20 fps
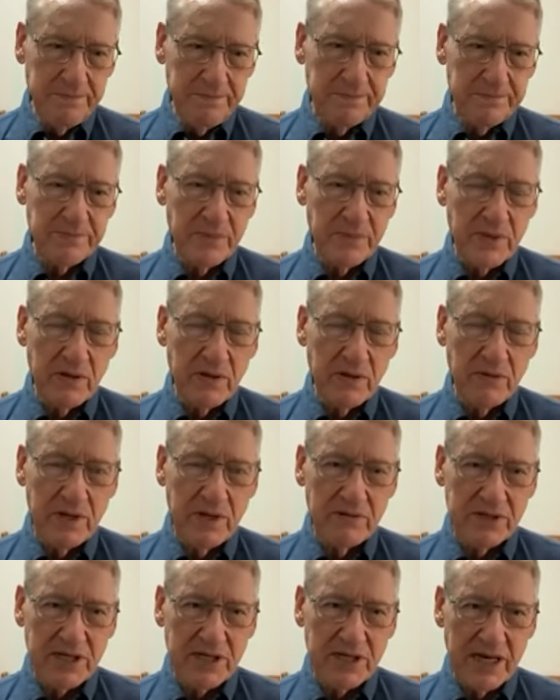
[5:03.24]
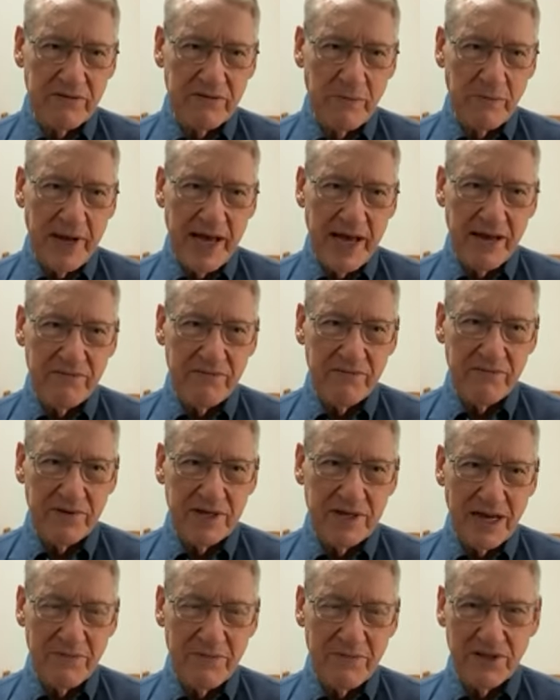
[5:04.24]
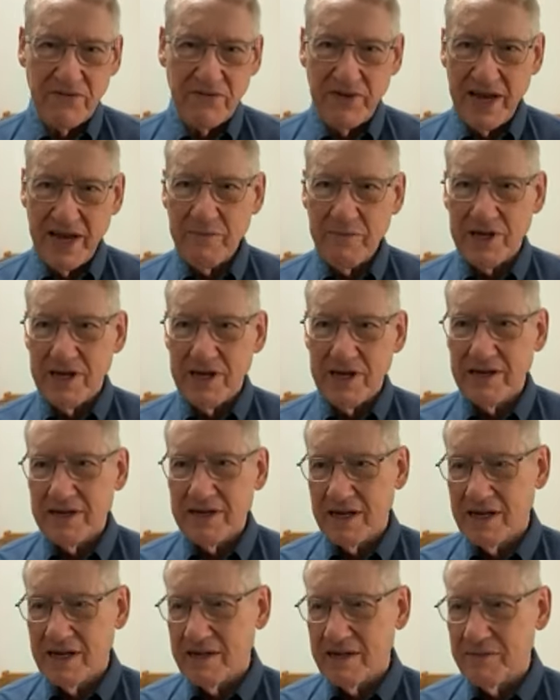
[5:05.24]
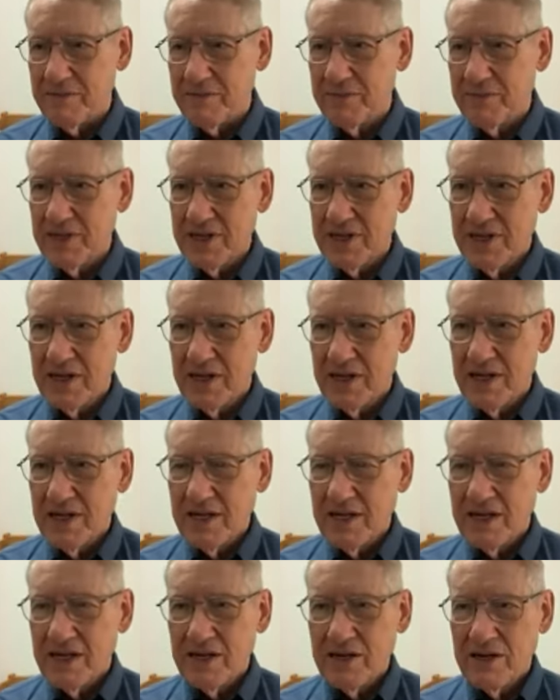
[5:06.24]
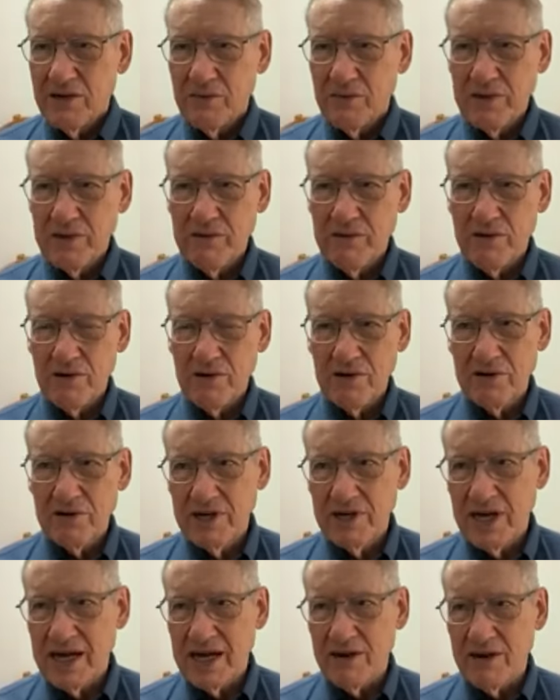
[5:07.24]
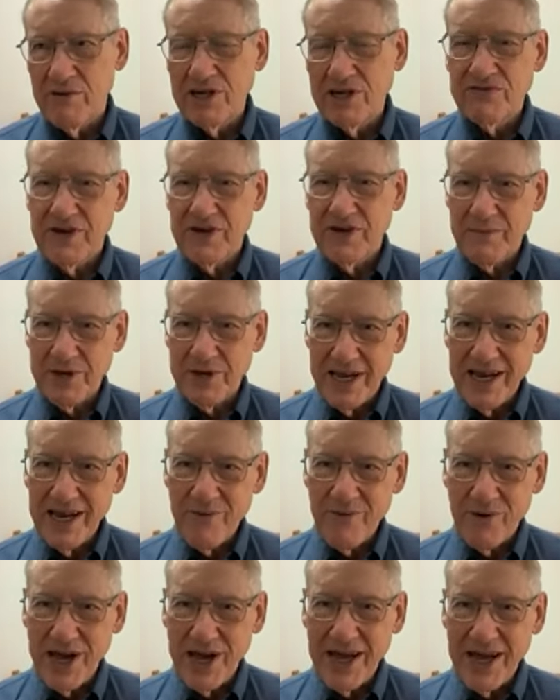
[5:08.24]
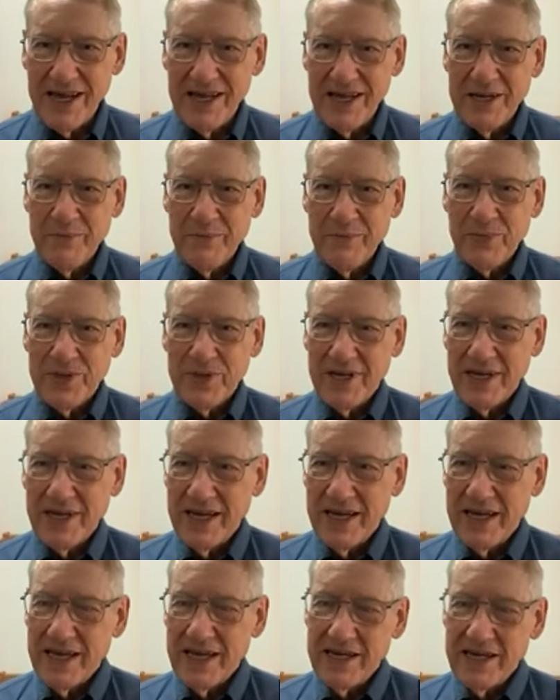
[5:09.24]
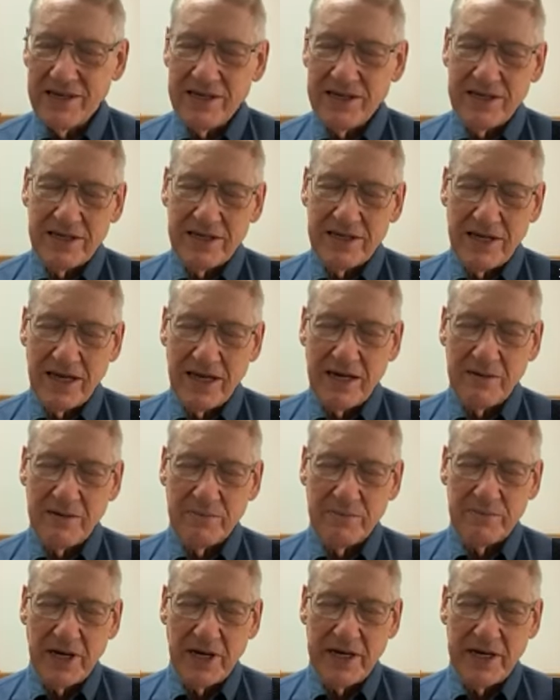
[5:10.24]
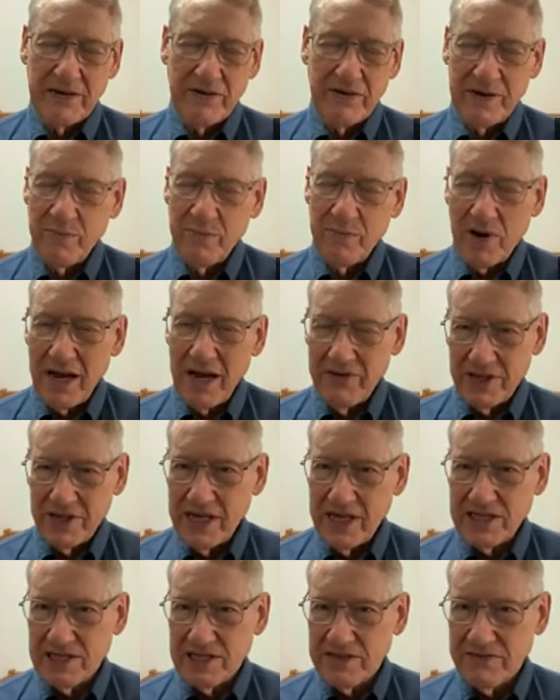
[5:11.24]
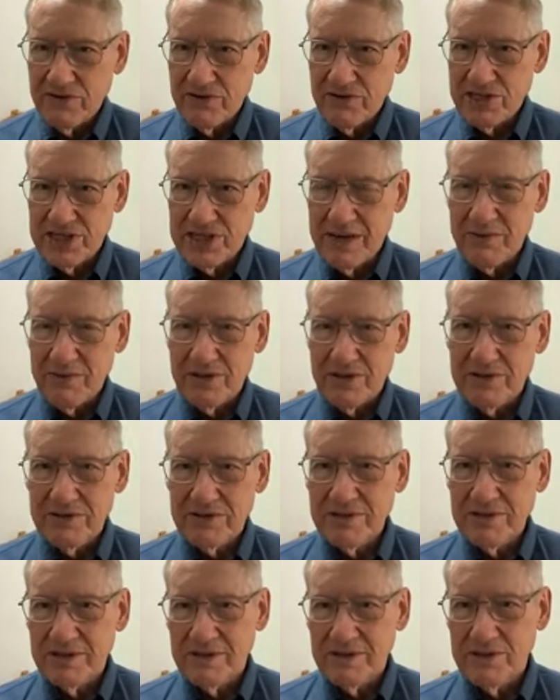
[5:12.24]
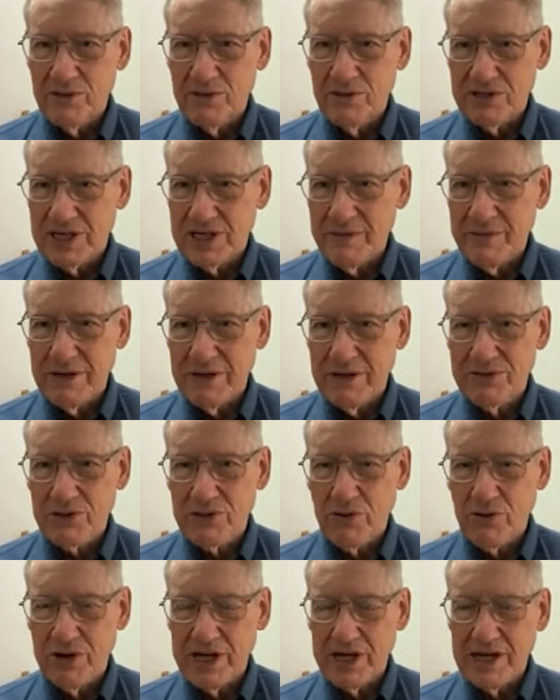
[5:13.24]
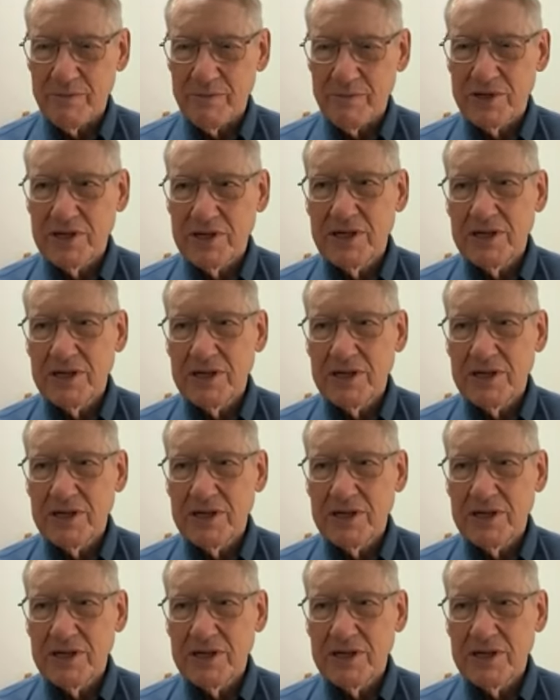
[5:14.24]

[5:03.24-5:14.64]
it was kind of a bad time for the family. Um, we were not a rich family anyway, and um, I never had private lessons, for example the whole time I was growing up.